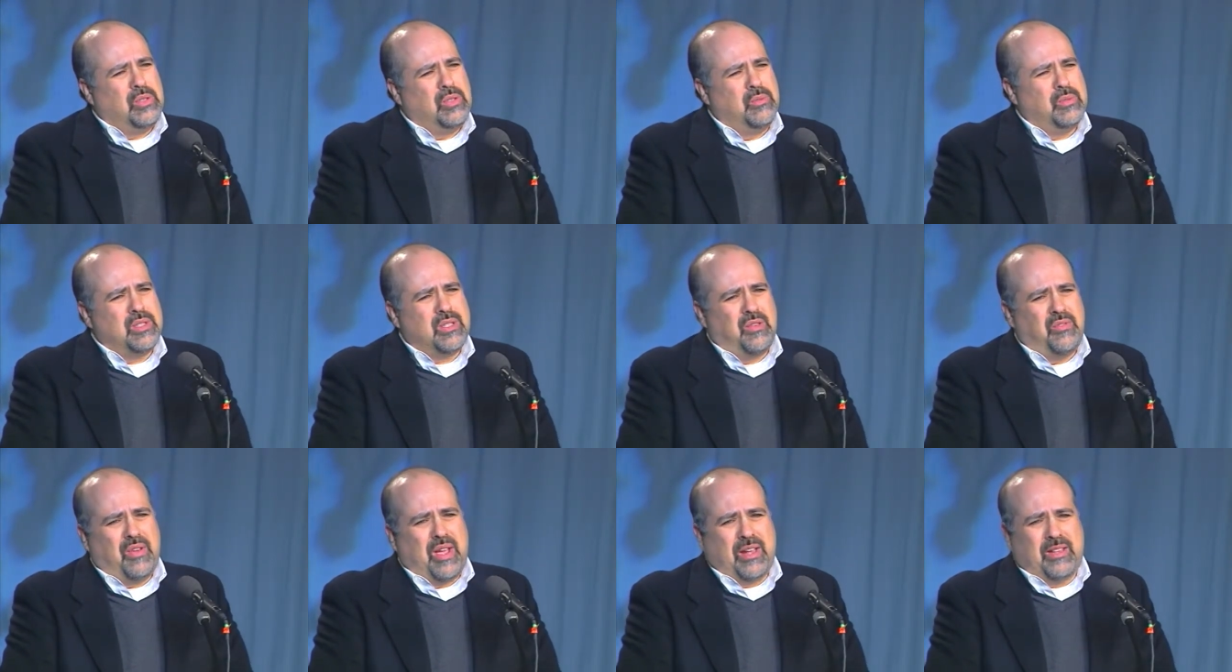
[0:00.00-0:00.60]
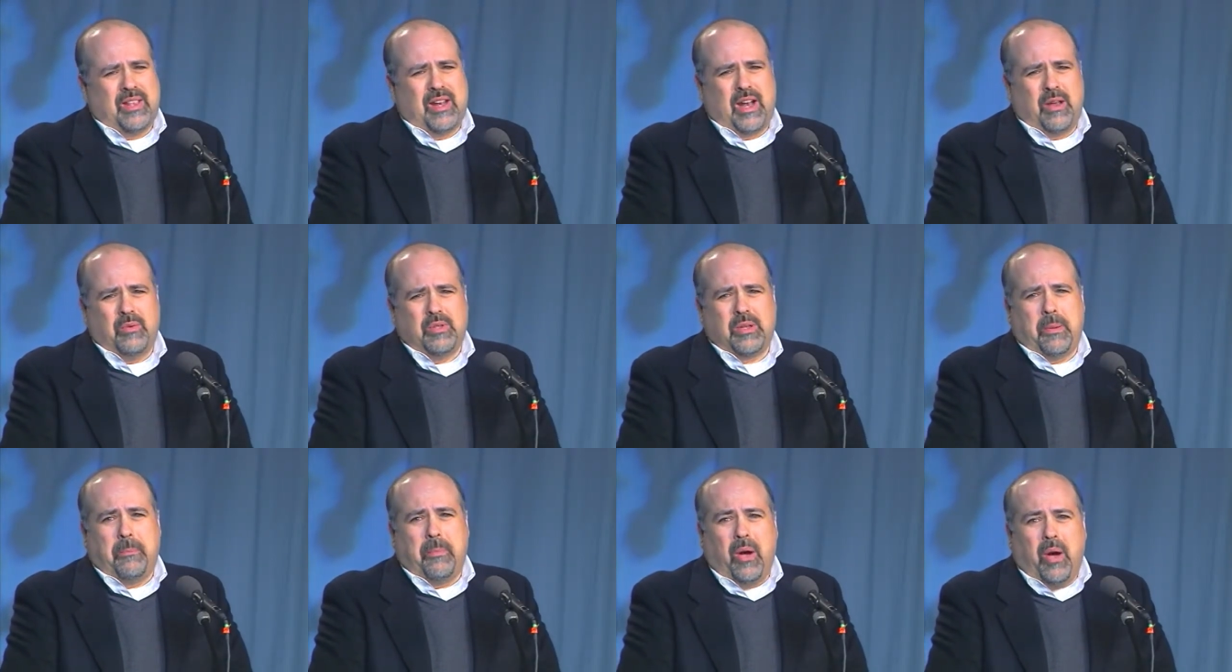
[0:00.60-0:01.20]
it was the fact that I was
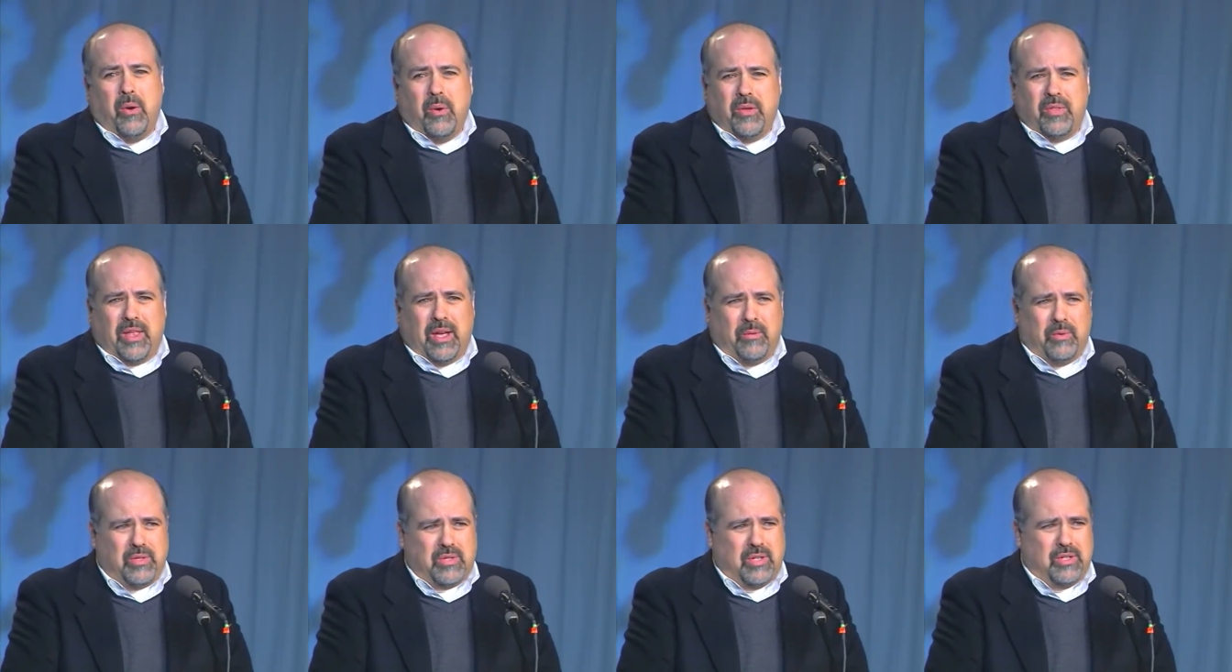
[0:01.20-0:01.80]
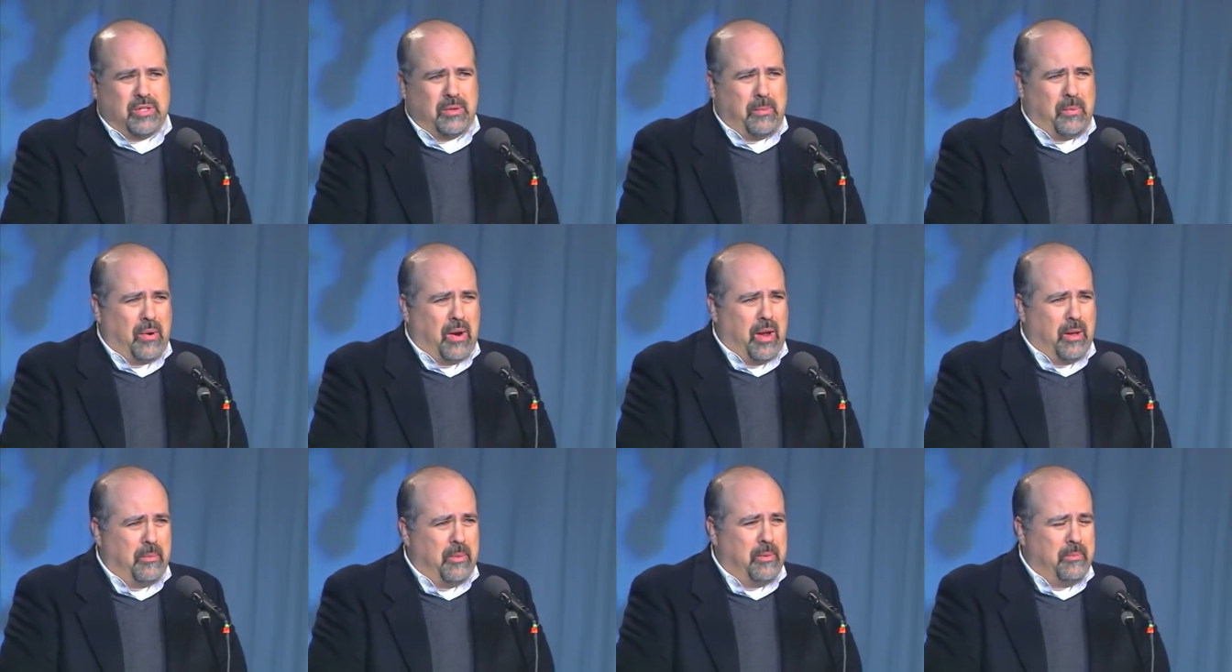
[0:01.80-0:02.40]
a poet that was such a
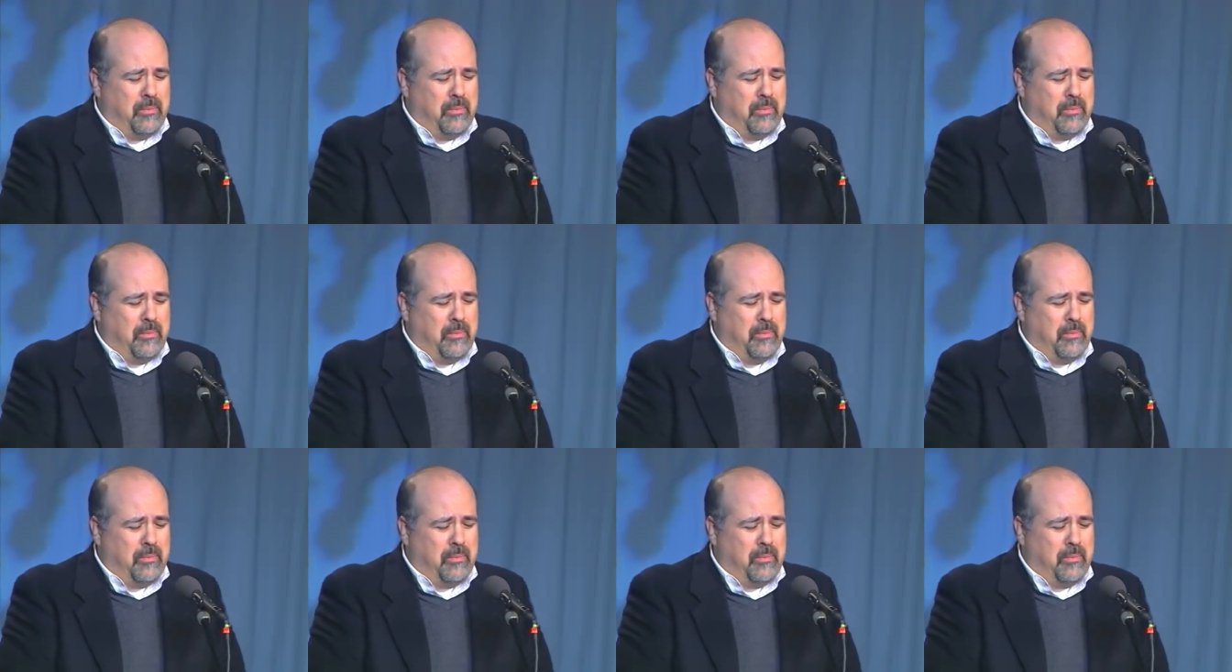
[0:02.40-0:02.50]
problem.